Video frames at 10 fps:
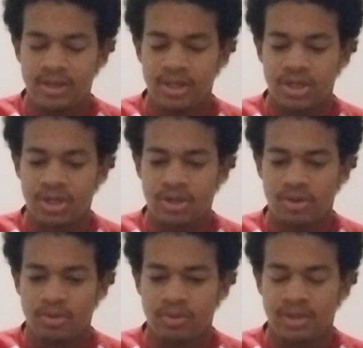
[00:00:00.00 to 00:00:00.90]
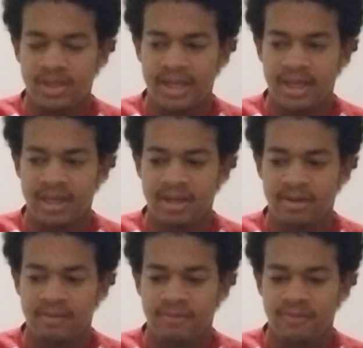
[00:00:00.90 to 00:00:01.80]
thing
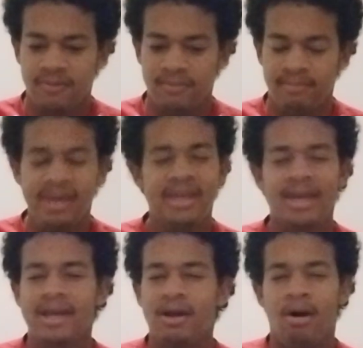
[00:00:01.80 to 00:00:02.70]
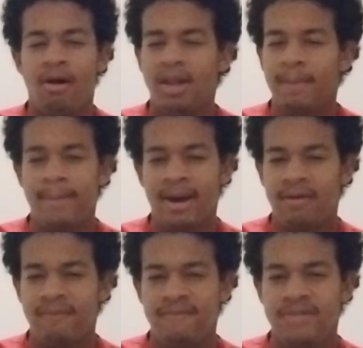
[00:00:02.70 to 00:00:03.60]
of making it all about